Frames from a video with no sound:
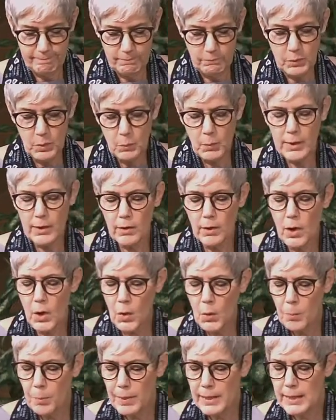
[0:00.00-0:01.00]
When we are
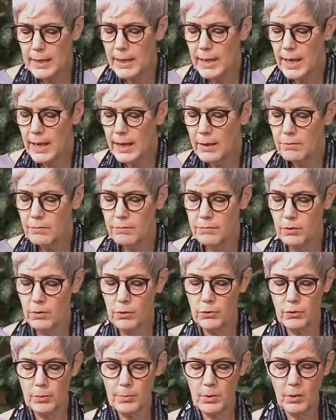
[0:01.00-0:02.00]
open and
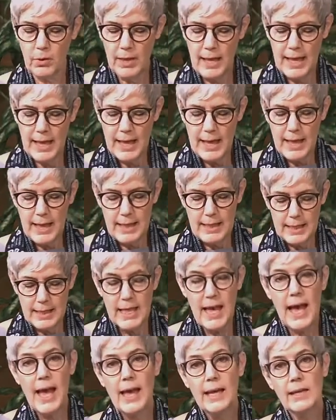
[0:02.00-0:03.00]
vulnerable,
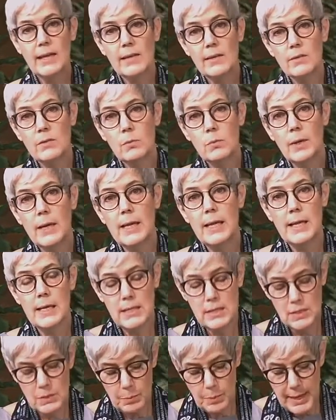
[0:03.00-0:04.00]
that is when a
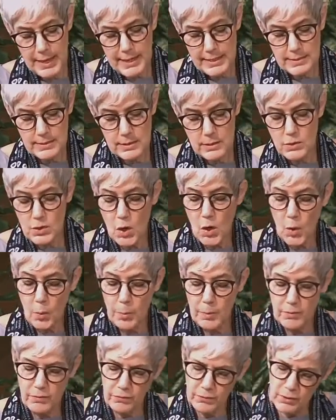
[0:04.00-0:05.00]
space is
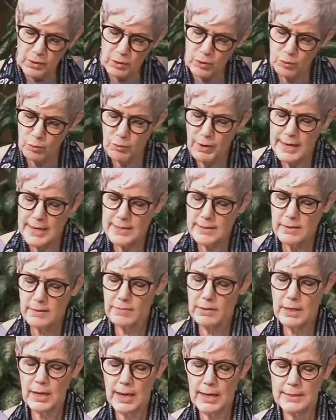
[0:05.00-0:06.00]
opened for the grace
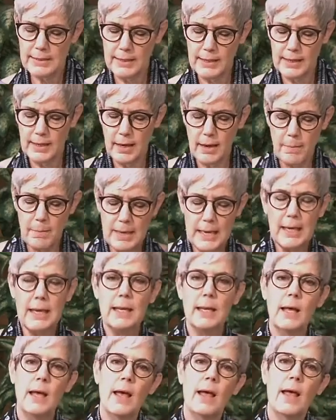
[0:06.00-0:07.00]
of God to come in.